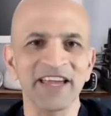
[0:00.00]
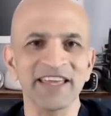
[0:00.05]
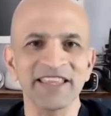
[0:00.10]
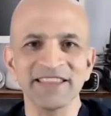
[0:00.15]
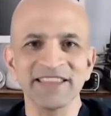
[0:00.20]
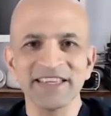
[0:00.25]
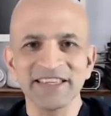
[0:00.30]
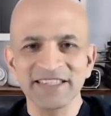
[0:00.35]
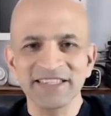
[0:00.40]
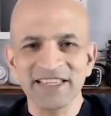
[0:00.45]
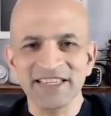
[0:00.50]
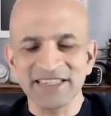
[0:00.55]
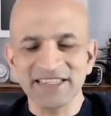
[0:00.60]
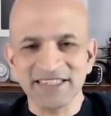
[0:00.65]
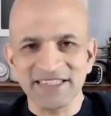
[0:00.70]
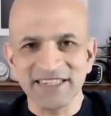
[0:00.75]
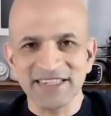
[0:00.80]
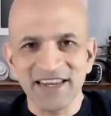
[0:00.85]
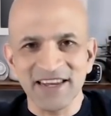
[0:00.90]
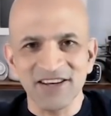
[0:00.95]
and this
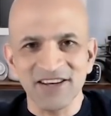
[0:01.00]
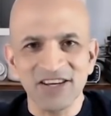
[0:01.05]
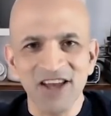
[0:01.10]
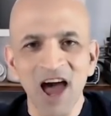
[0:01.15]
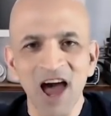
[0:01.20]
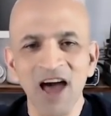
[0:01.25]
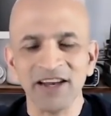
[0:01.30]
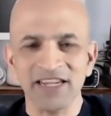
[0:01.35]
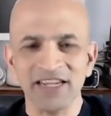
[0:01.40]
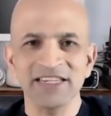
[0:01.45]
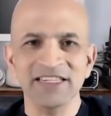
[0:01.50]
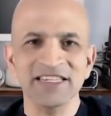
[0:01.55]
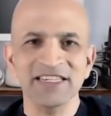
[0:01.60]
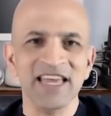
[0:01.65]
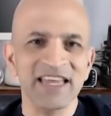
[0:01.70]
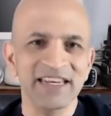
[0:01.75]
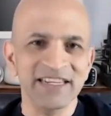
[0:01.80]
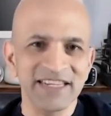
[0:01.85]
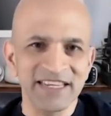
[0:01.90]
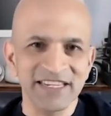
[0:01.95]
is not
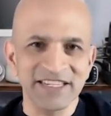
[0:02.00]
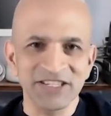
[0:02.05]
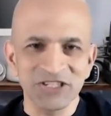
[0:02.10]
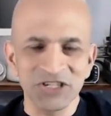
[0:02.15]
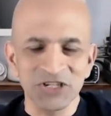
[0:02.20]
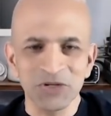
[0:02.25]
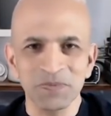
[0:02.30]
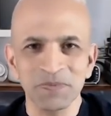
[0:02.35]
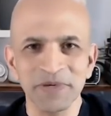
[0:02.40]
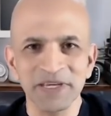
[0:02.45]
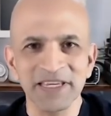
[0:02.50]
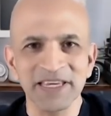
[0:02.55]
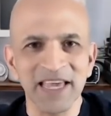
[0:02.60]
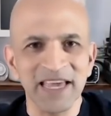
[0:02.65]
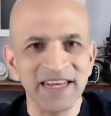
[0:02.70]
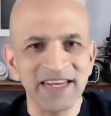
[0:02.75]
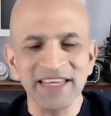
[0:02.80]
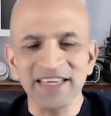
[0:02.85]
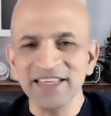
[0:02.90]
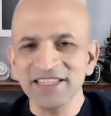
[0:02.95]
intended to
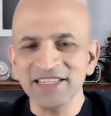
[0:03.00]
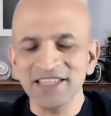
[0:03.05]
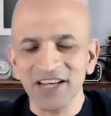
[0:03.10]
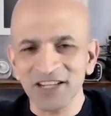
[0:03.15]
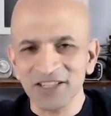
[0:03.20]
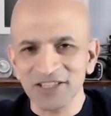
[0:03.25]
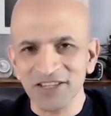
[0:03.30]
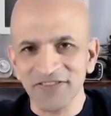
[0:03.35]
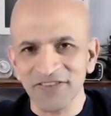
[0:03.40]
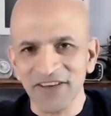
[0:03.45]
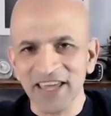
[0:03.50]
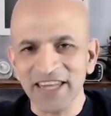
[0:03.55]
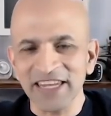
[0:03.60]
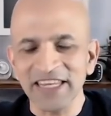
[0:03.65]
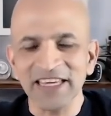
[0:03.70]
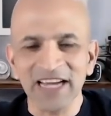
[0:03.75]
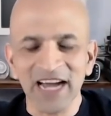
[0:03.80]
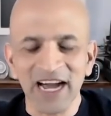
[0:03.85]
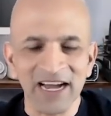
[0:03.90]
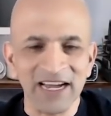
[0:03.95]
be an insult of
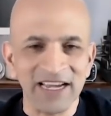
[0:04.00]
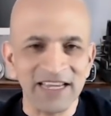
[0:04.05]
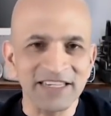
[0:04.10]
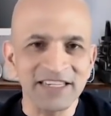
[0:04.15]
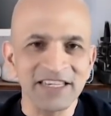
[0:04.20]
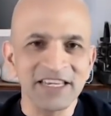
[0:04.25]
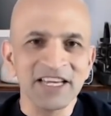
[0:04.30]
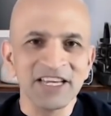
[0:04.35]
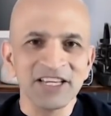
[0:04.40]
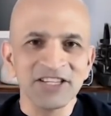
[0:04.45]
any kind,